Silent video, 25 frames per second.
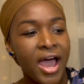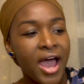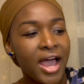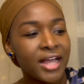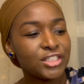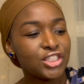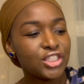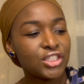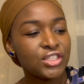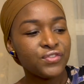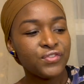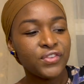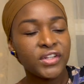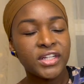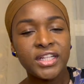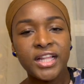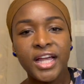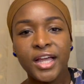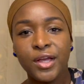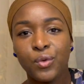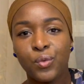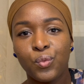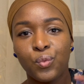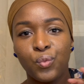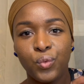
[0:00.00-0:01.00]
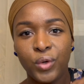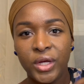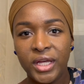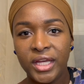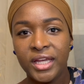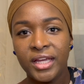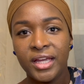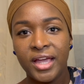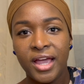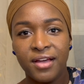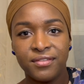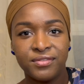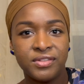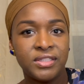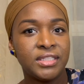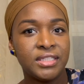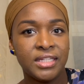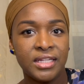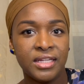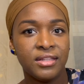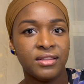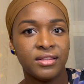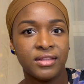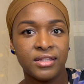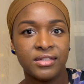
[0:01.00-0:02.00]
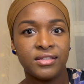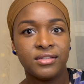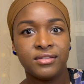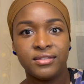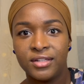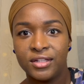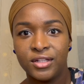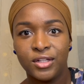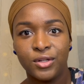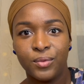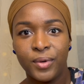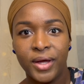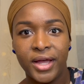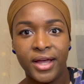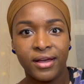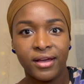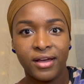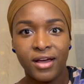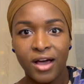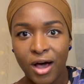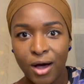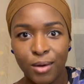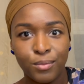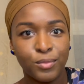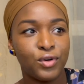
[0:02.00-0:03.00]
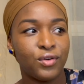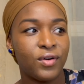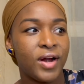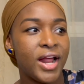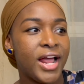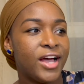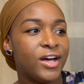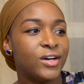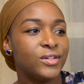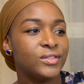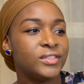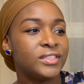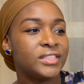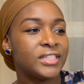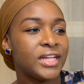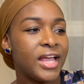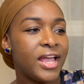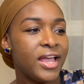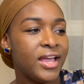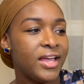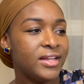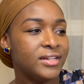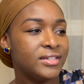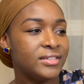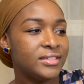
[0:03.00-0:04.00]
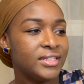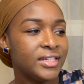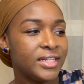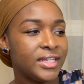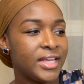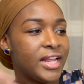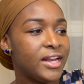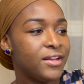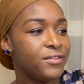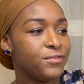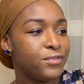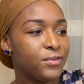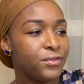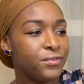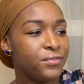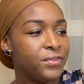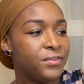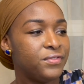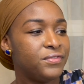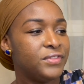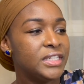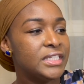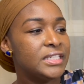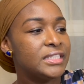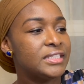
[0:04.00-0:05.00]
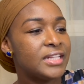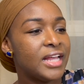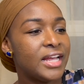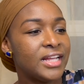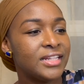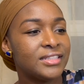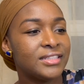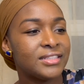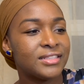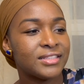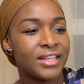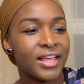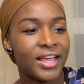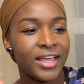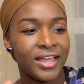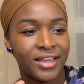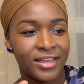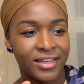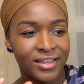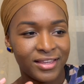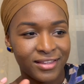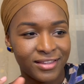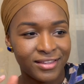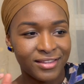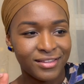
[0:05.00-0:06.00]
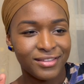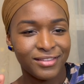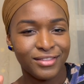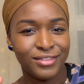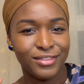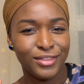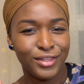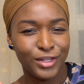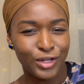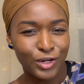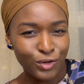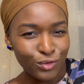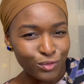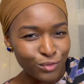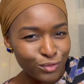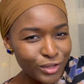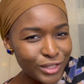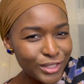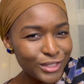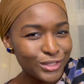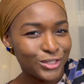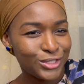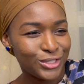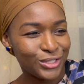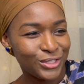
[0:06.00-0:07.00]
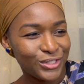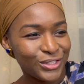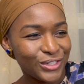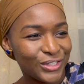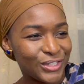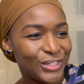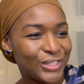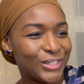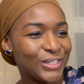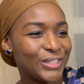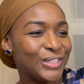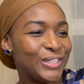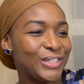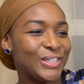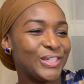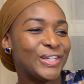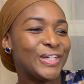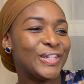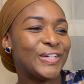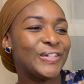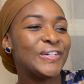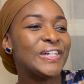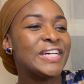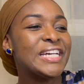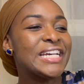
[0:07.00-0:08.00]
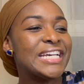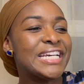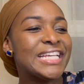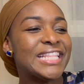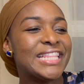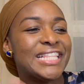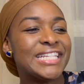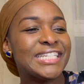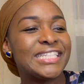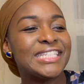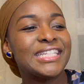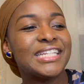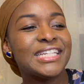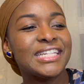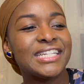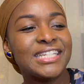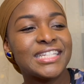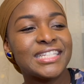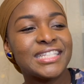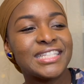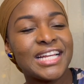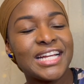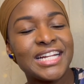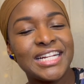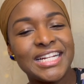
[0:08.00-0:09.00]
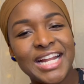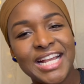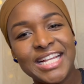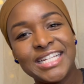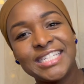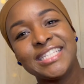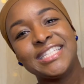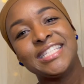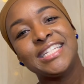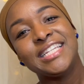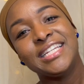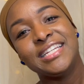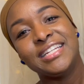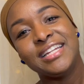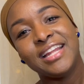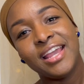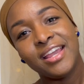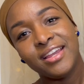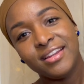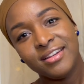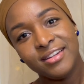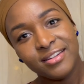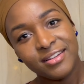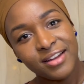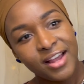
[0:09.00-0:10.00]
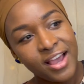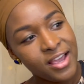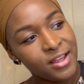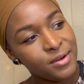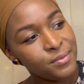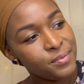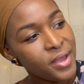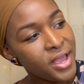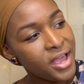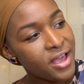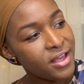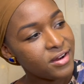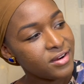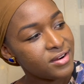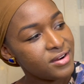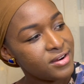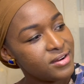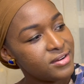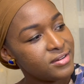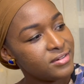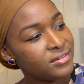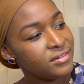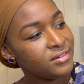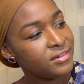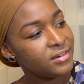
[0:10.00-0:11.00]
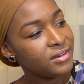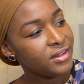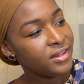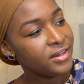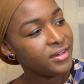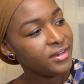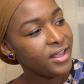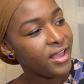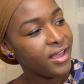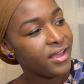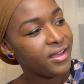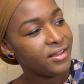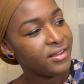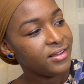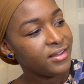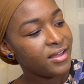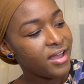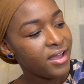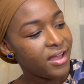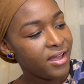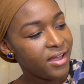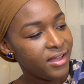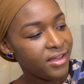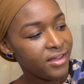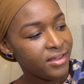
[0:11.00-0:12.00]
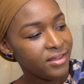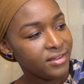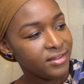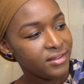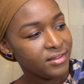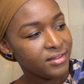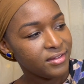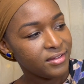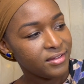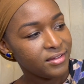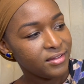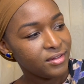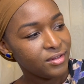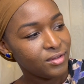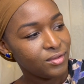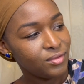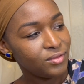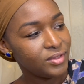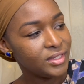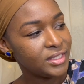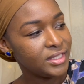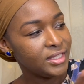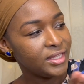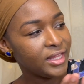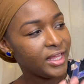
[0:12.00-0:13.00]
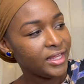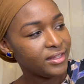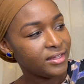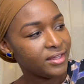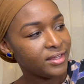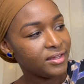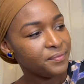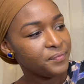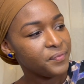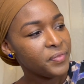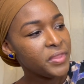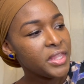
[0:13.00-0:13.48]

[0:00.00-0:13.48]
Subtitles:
I just feel like we have seen the silhouette come around, and to get it for 50 cents, like the original, you know, this is a 1989 pattern. And yeah, I really like it.